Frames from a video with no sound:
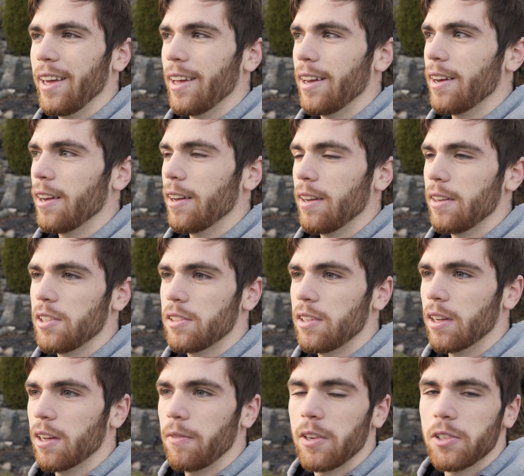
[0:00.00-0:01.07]
to get just
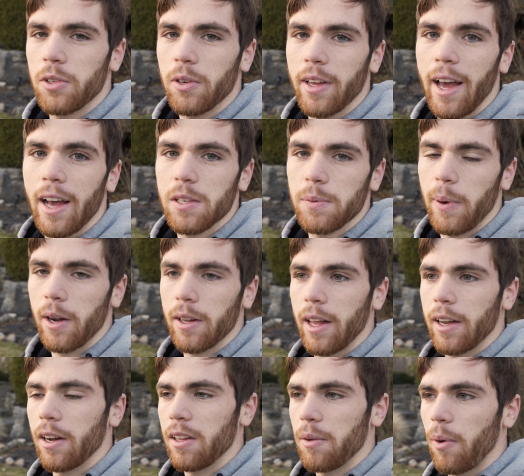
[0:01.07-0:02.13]
a conventional gas
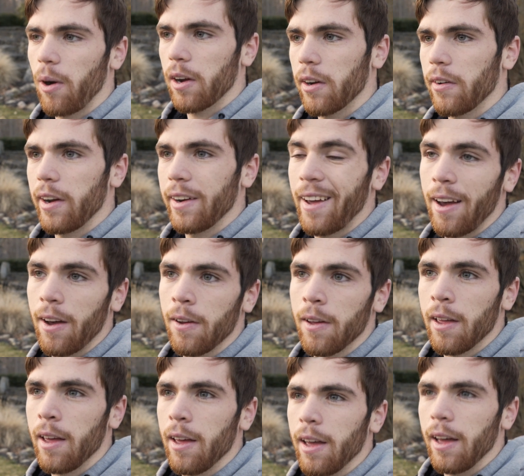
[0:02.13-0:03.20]
paraglider on the market right now.
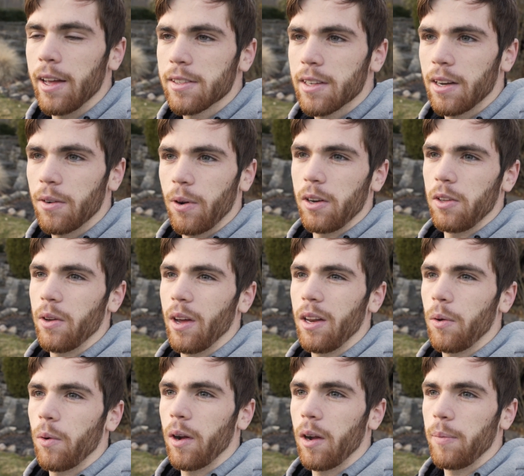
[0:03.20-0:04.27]
It's going to run you
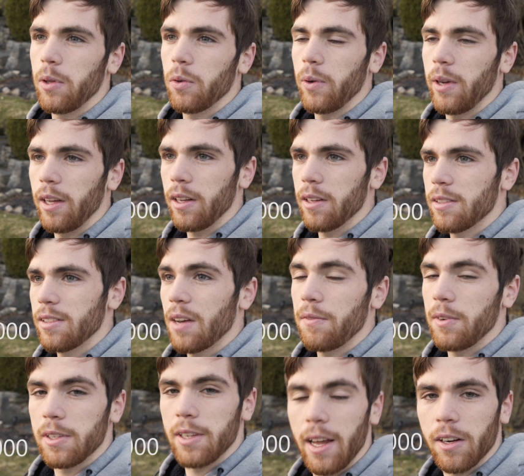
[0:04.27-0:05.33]
anywhere between
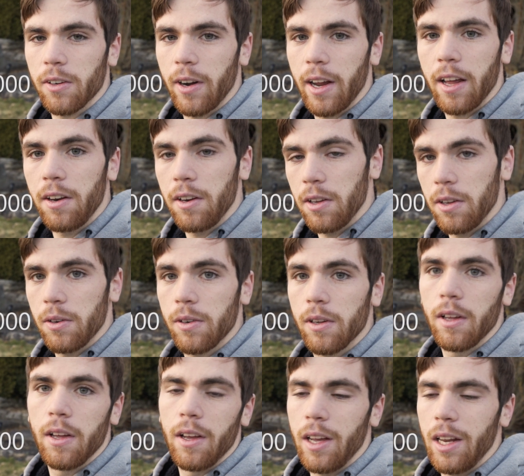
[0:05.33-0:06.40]
seven to ten grand new,
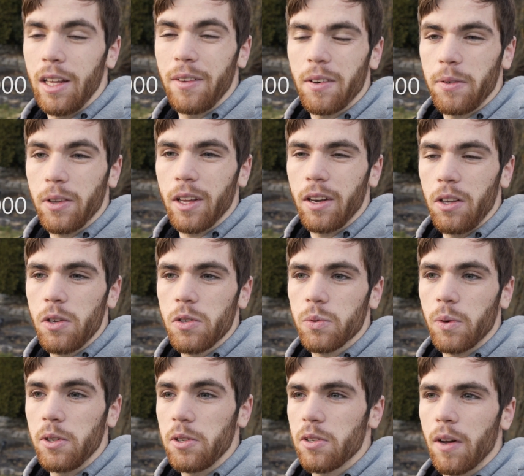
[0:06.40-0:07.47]
and even if you get a
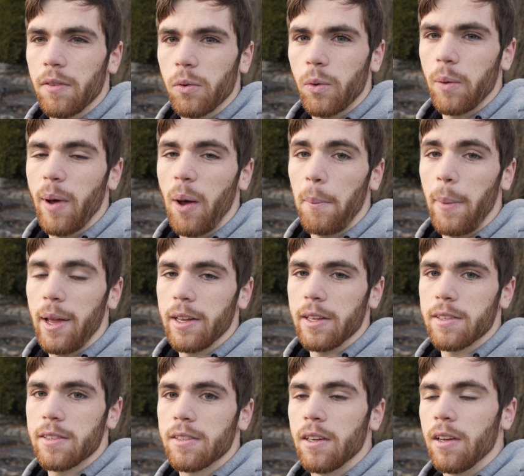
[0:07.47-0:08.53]
used one, you still have to worry about
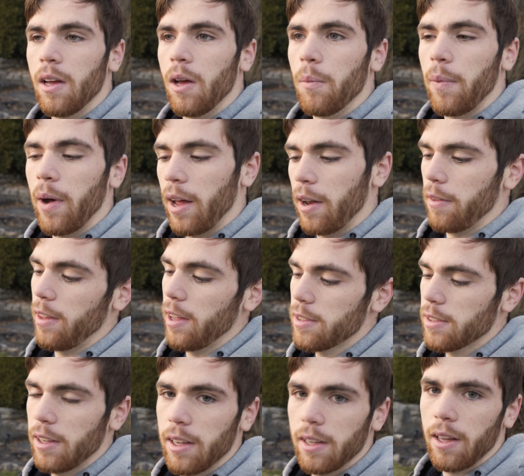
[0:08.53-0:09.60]
maintenance. But
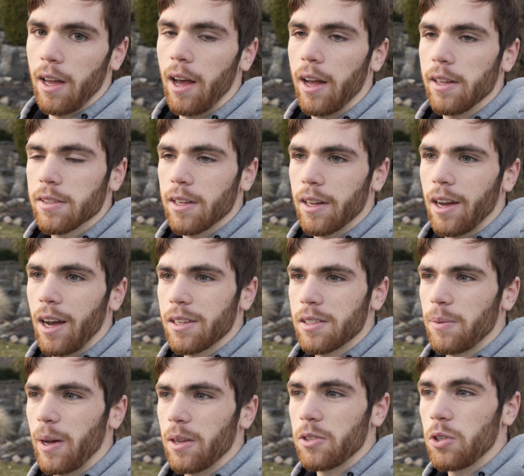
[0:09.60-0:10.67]
this thing, uh, it's going to
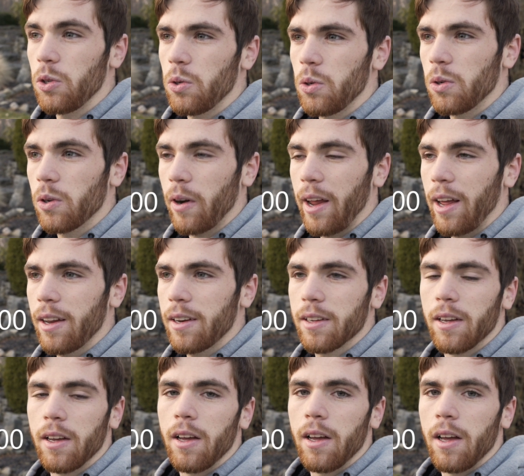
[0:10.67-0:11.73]
cost about two grand
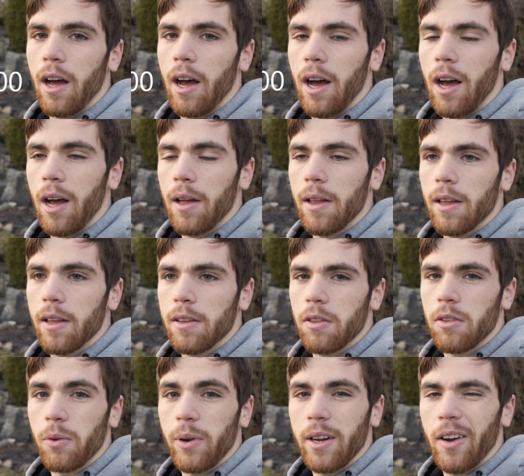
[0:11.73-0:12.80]
uh, to
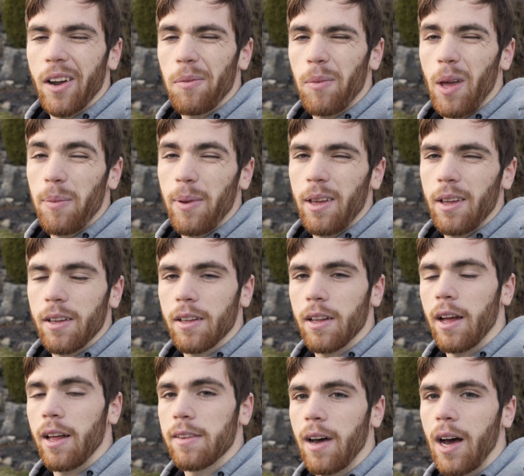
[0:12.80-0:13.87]
three grand maybe
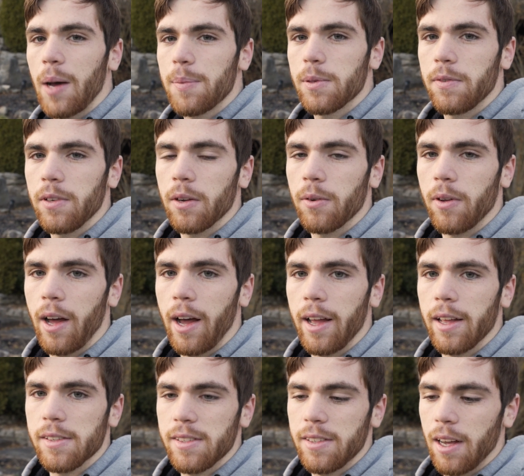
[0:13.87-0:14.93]
tops if you get real
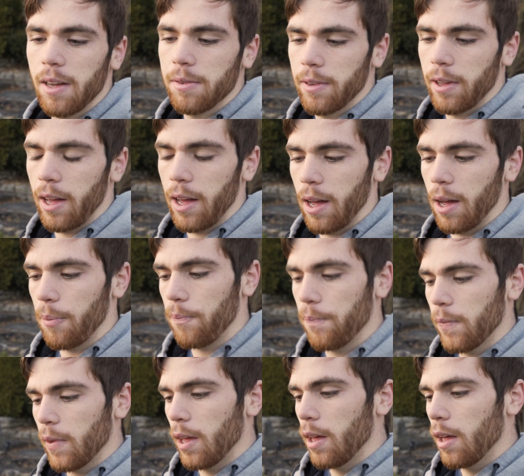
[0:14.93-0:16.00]
high end stuff. Um,
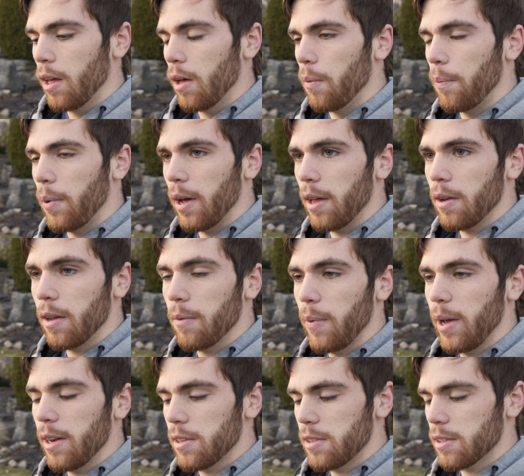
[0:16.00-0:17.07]
but
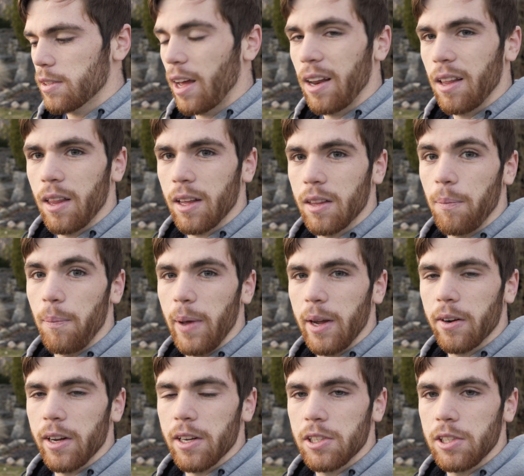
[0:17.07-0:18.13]
maintenance is kind of like the
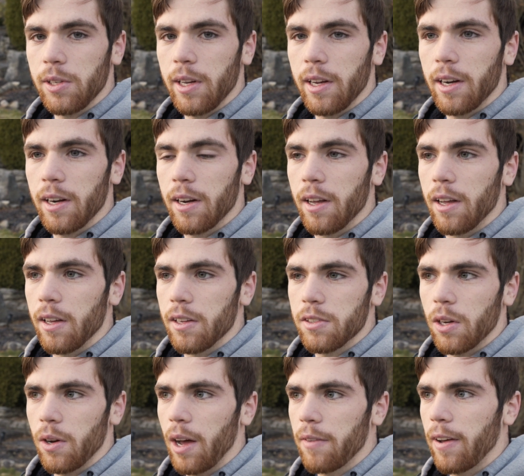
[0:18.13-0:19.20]
bigger issue here.
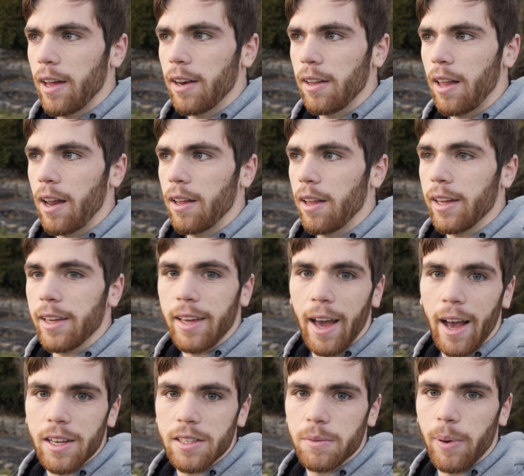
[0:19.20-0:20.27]
So I've had a lot of like
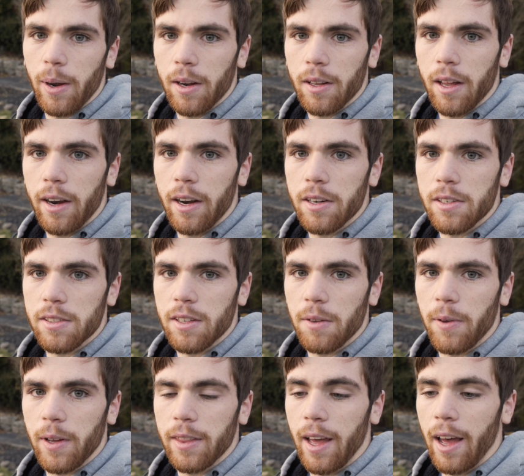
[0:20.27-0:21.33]
gas paragliders and
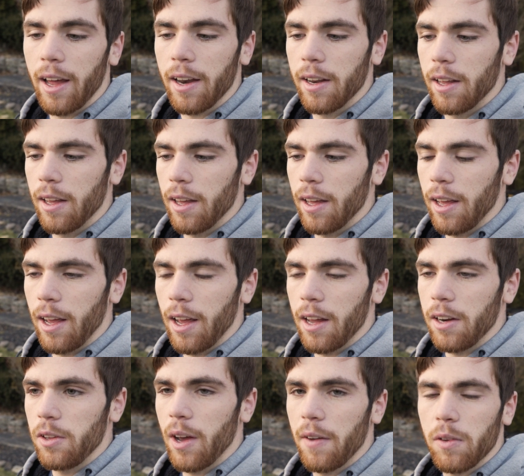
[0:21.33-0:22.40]
stuff like that,
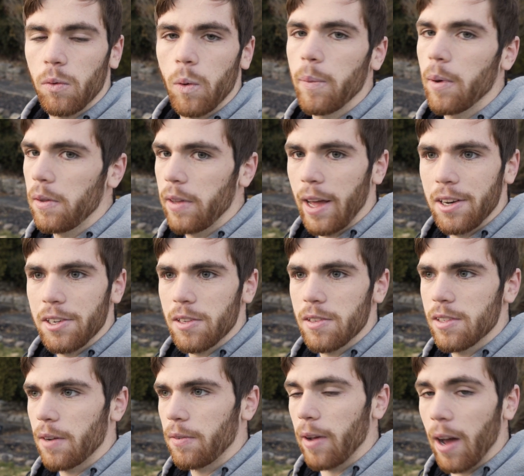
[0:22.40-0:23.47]
and you have to rebuild the
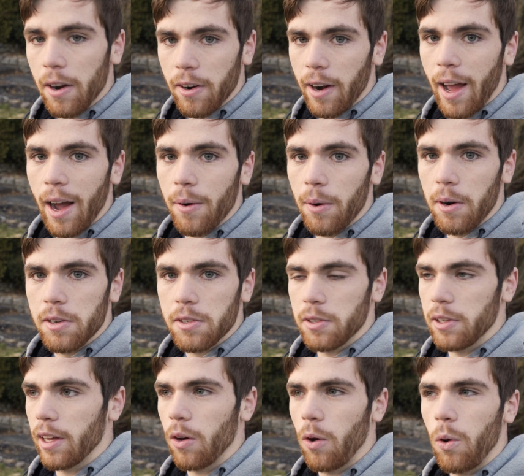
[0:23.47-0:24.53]
engines every 100 hours
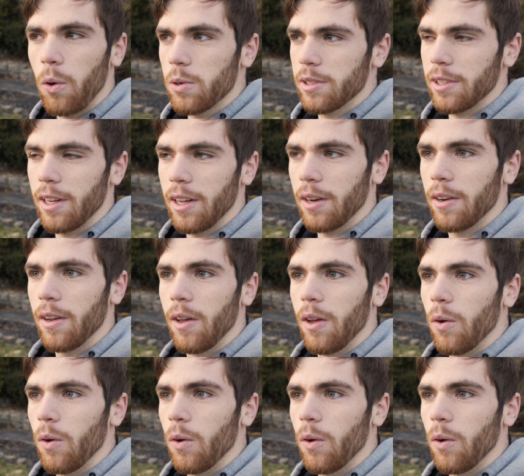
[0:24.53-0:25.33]
or you get holes in it.